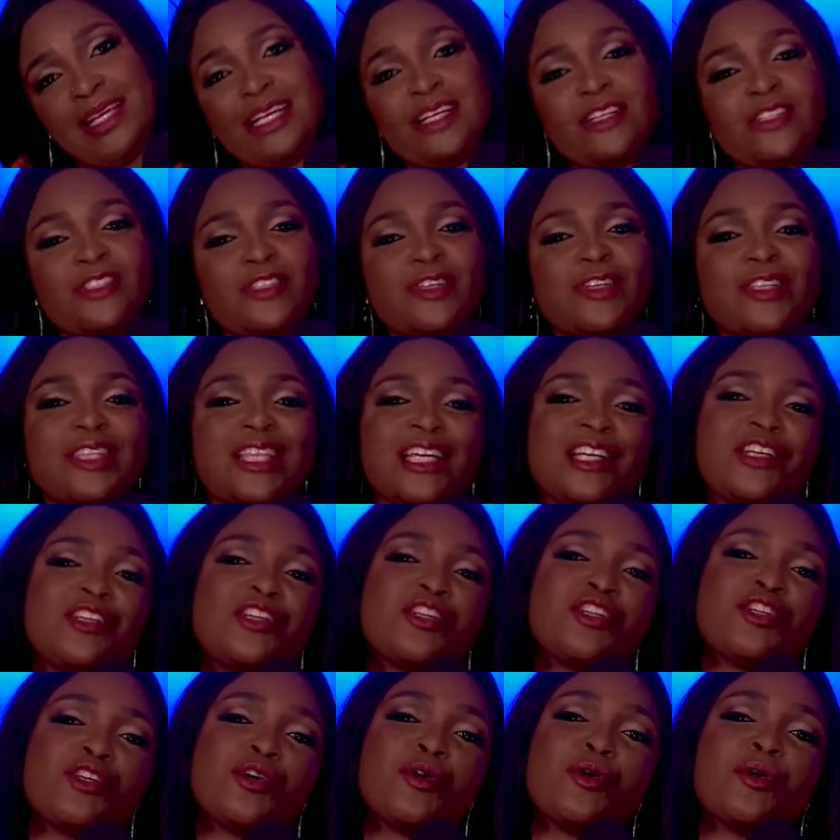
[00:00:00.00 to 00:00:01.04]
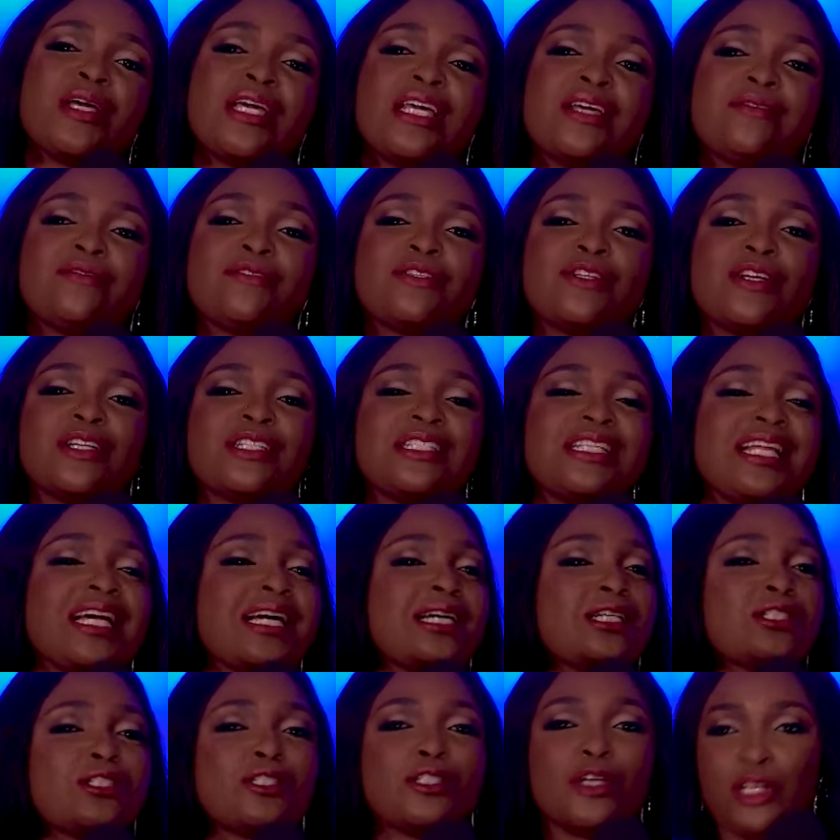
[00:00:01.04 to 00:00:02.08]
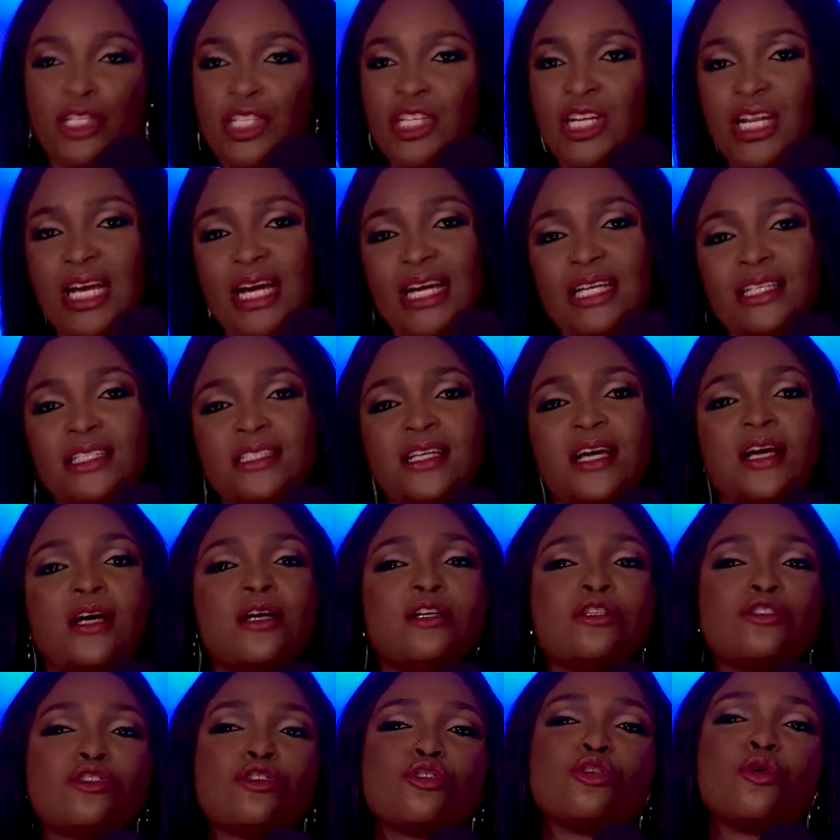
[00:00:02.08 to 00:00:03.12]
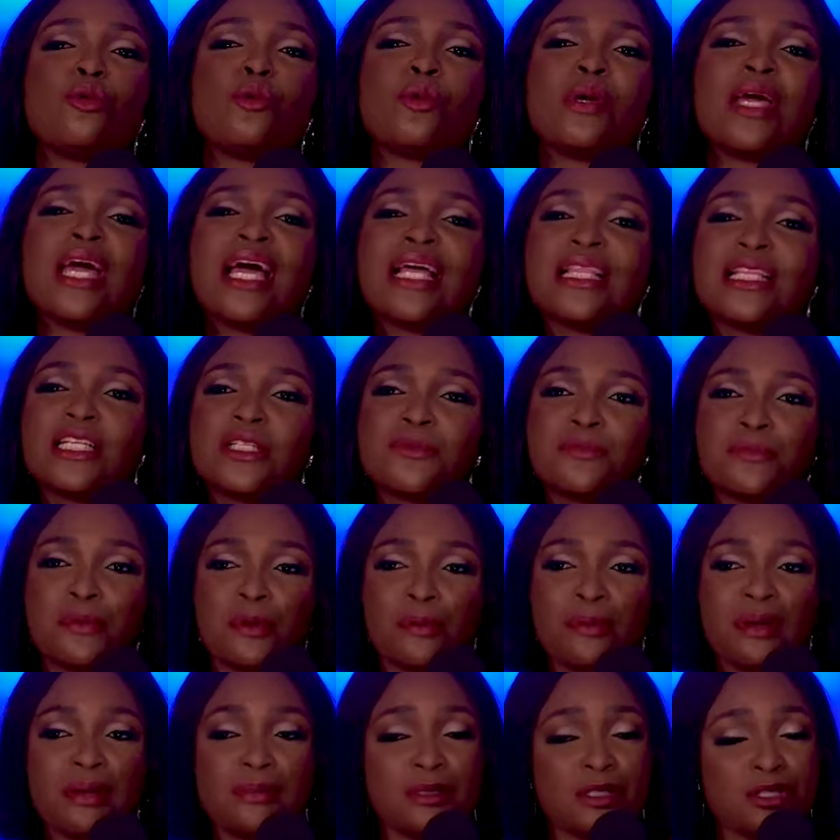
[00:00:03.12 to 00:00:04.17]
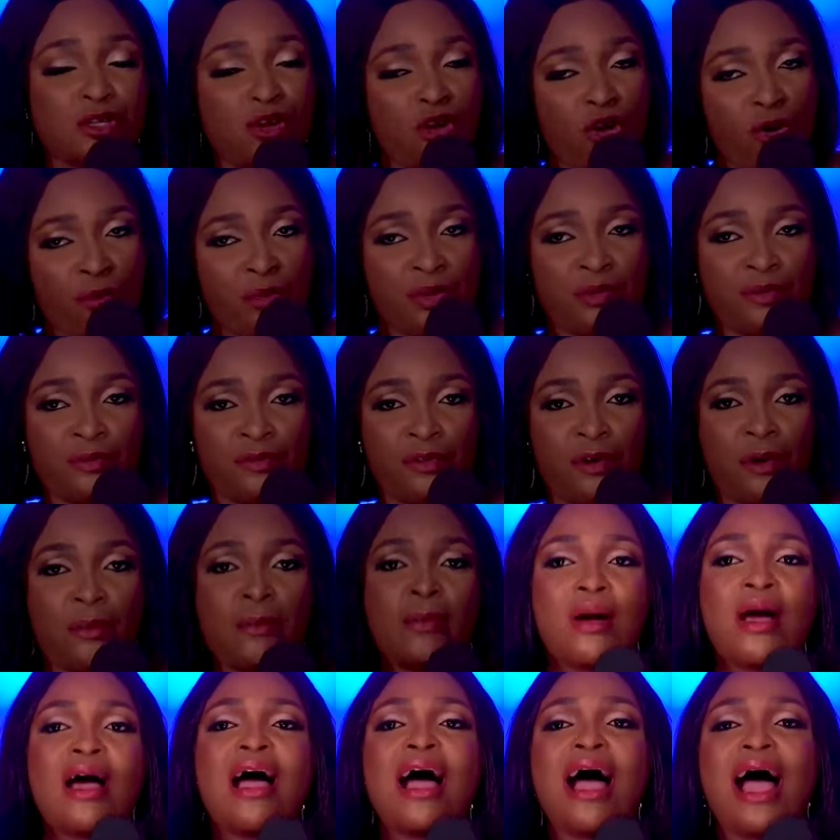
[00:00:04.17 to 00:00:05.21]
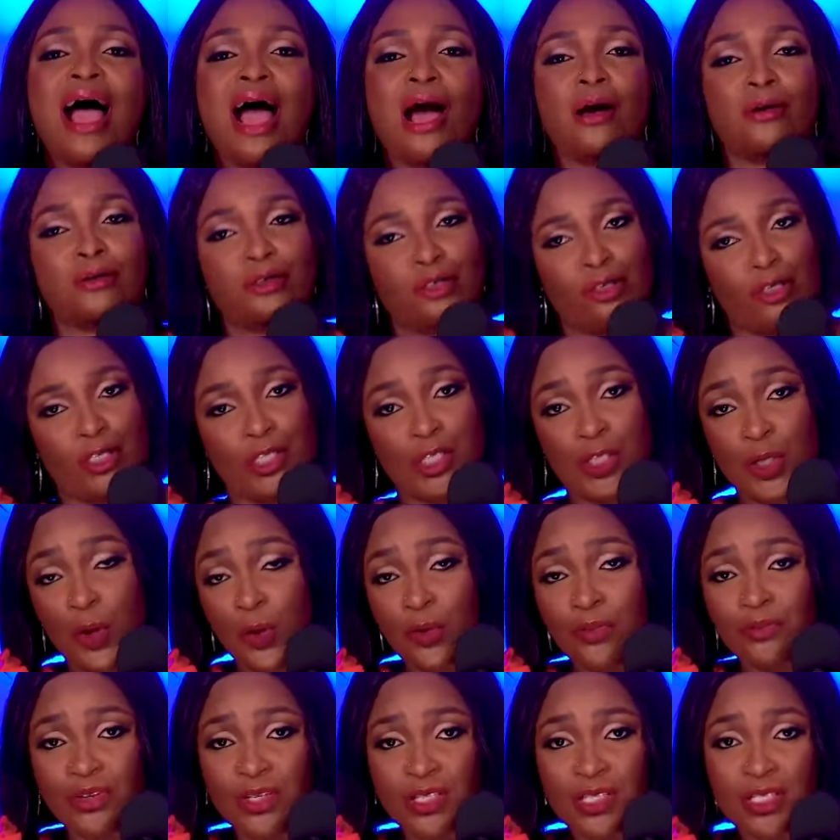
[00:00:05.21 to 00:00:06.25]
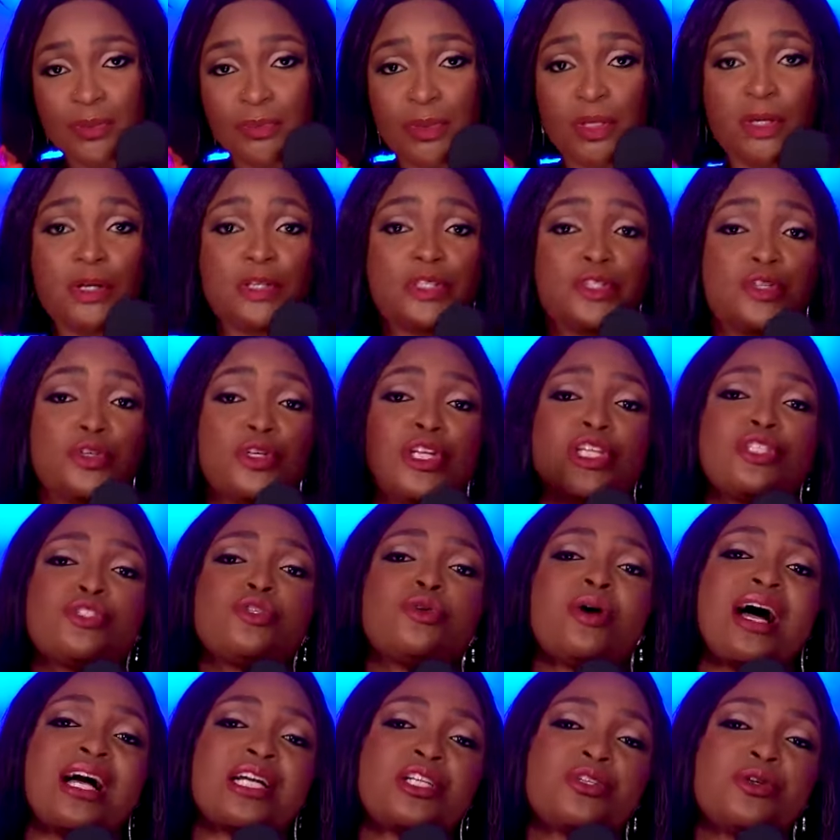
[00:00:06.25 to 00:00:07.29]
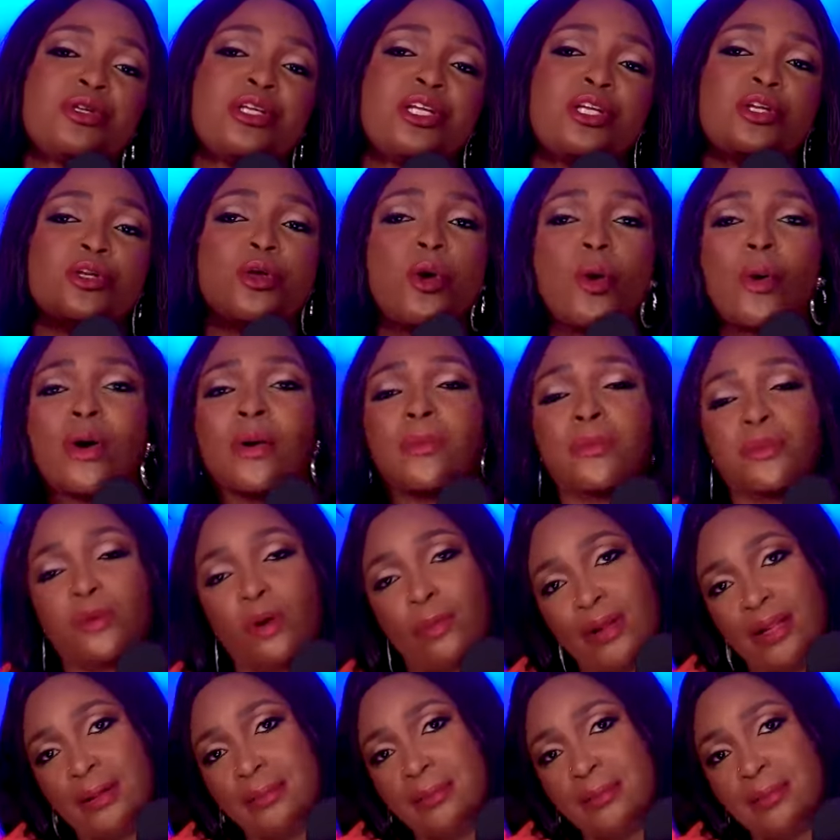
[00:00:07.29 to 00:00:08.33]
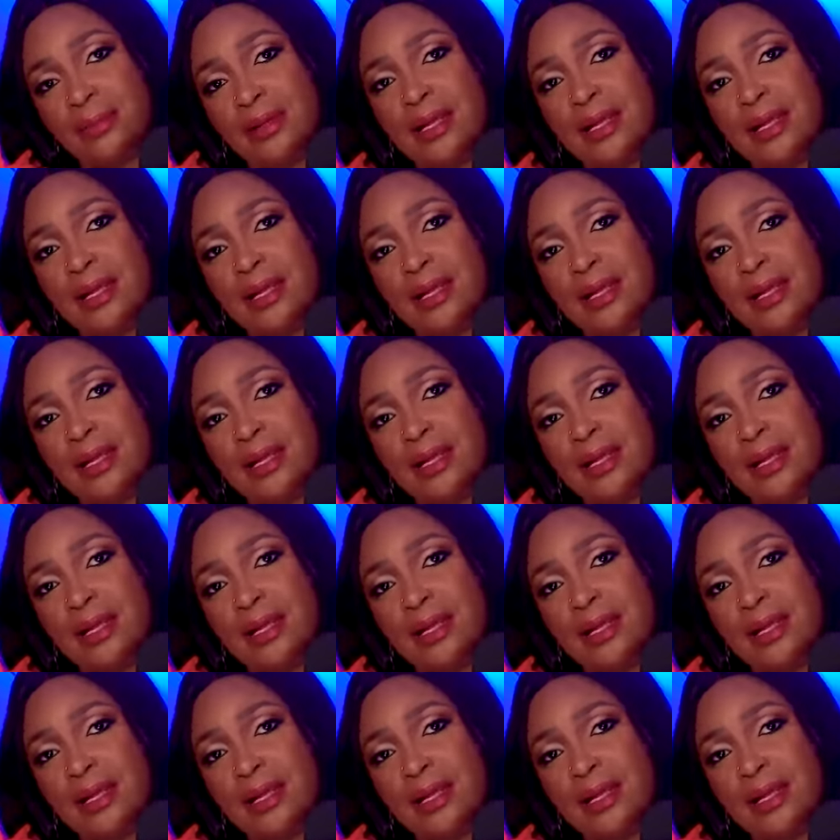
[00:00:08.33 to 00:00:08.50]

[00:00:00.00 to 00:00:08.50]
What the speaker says: So this show gives us like a touchlight to know where this problem is coming from, how to solve it, because you need to actually know a problem